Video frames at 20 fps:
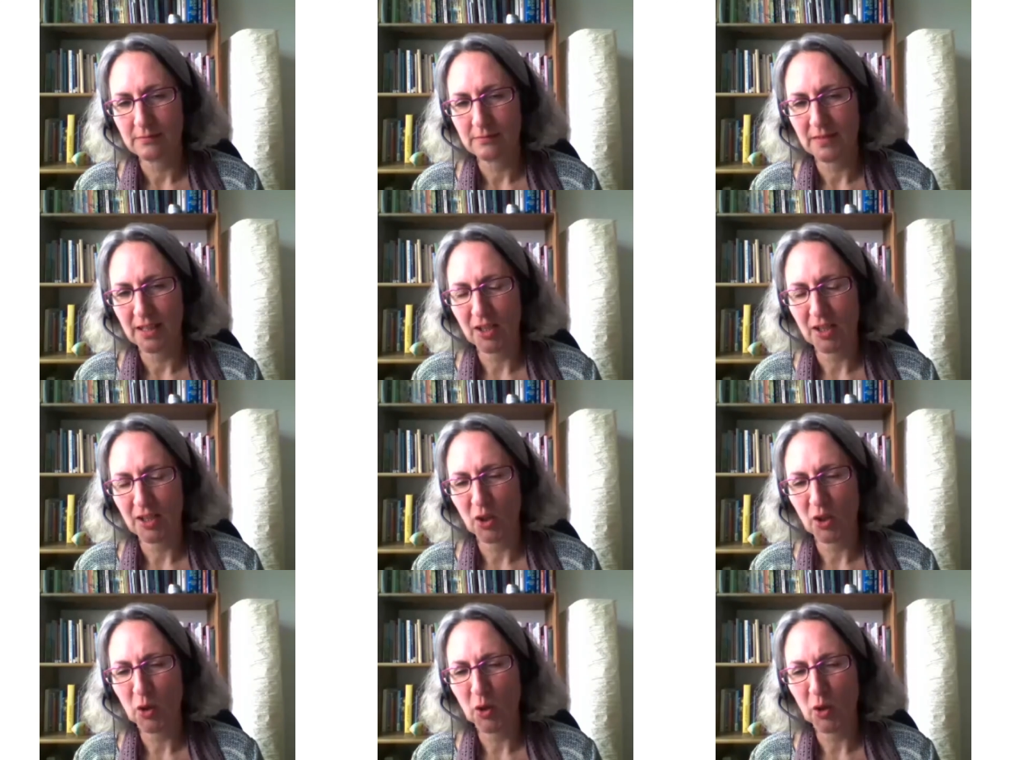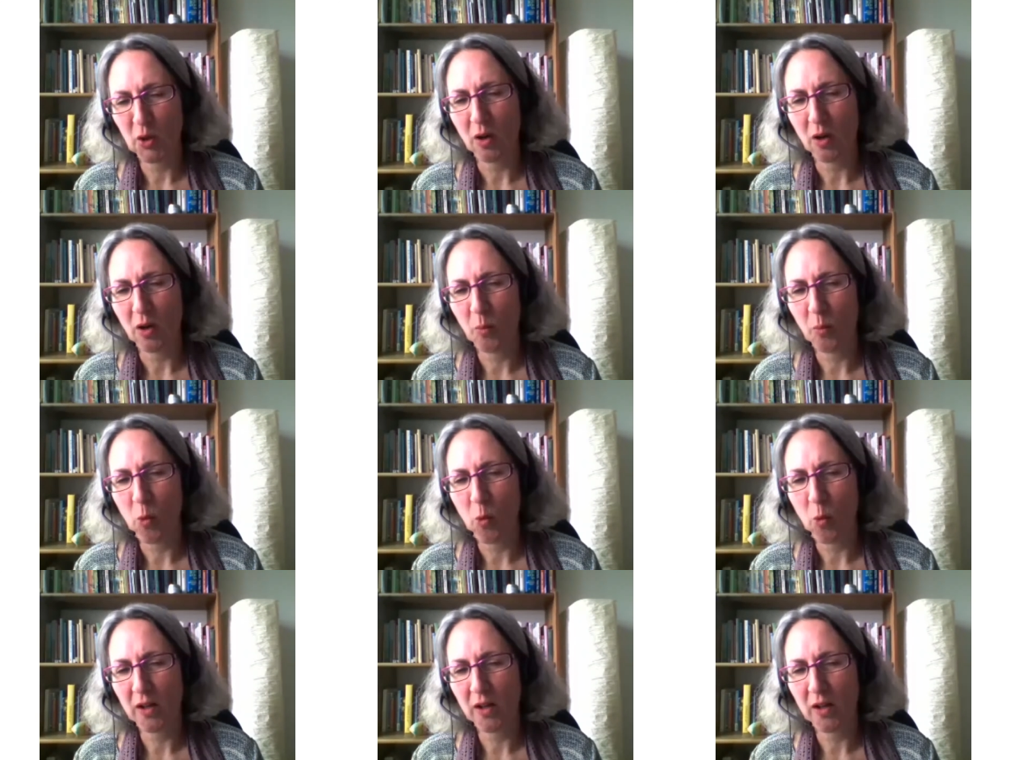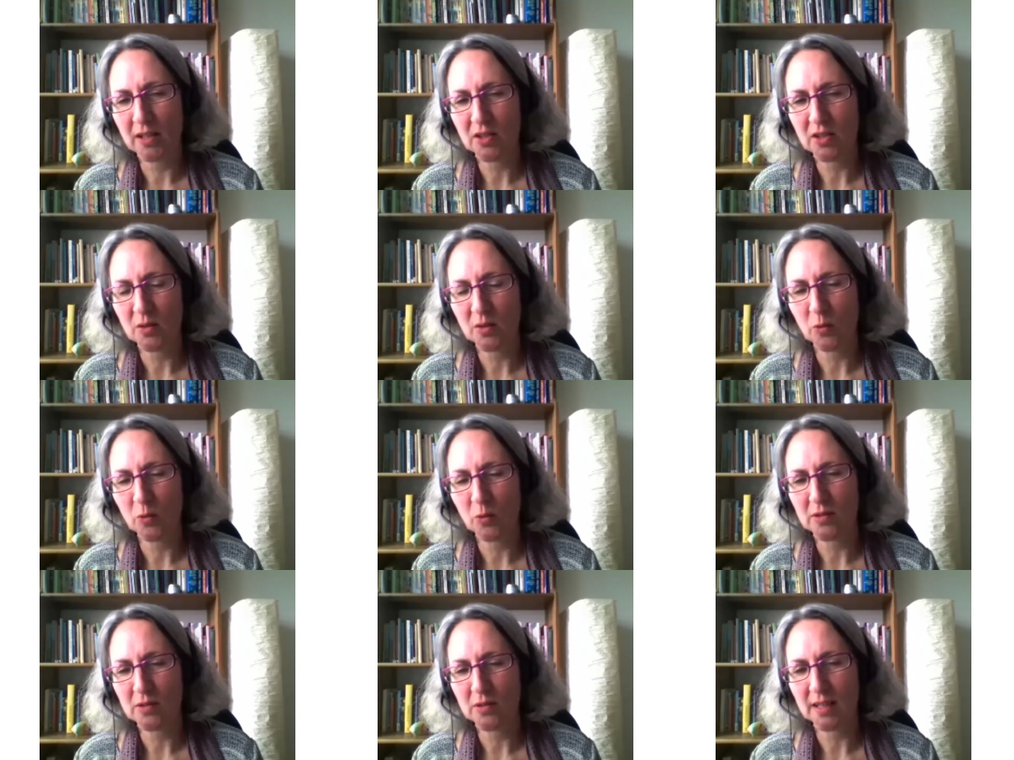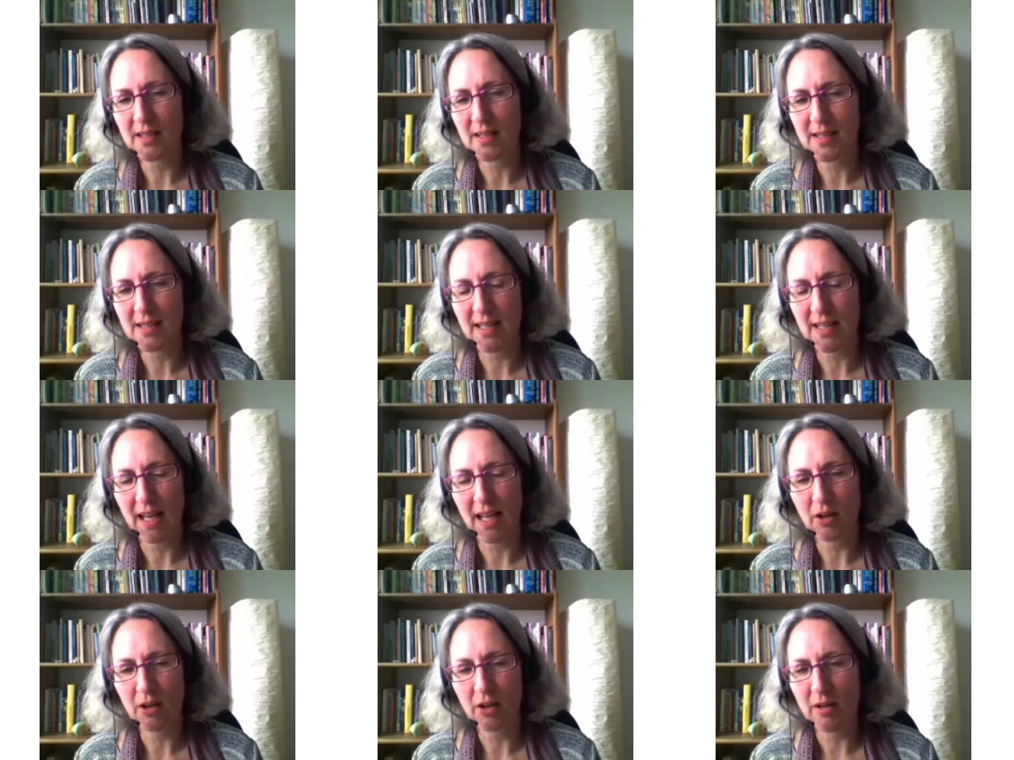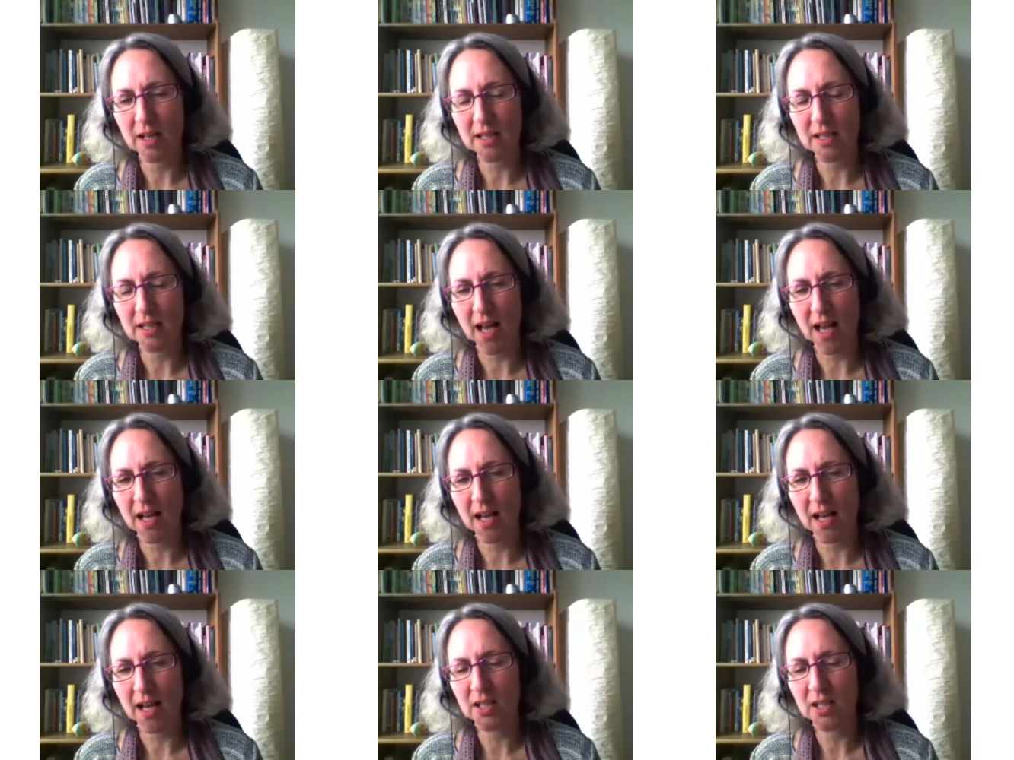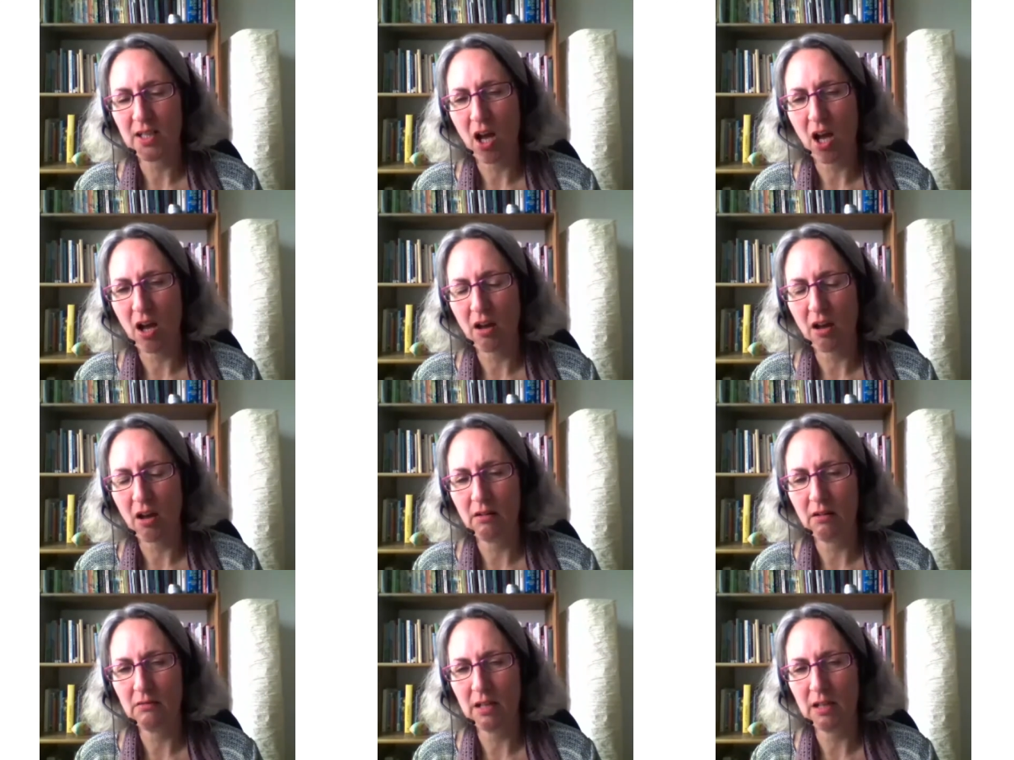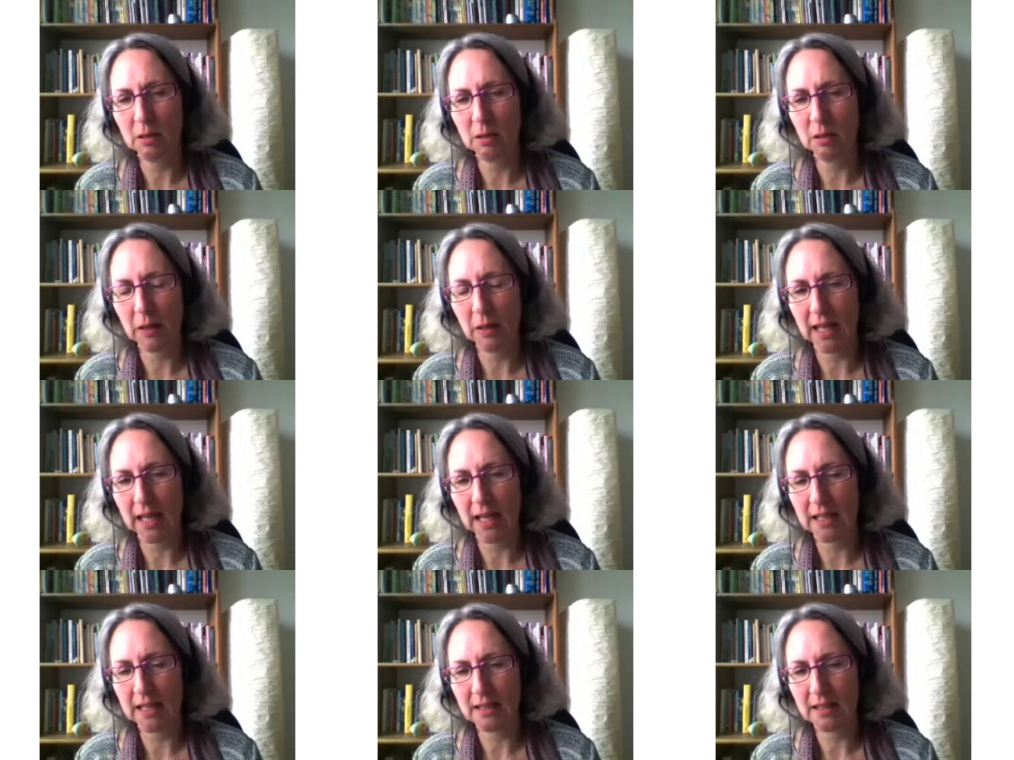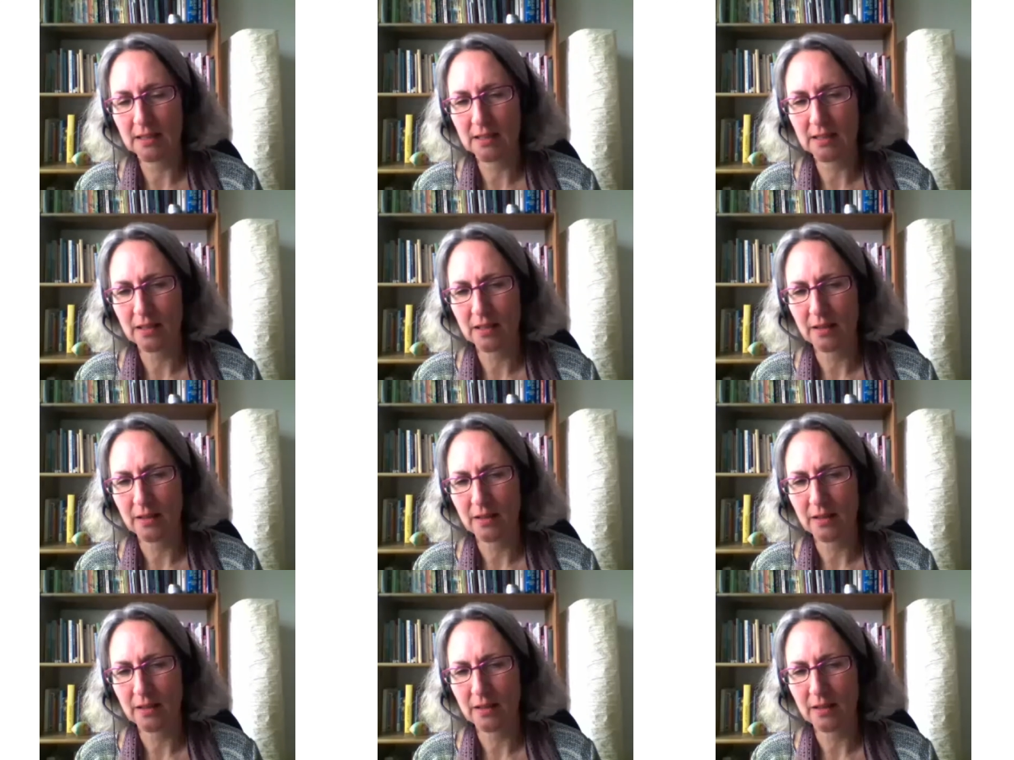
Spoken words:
that you are walking towards a sacred and holy place.